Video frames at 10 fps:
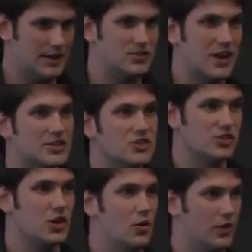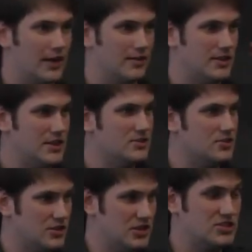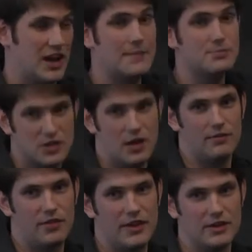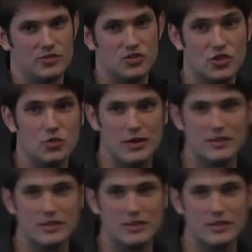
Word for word: it's nice to know that these types of things do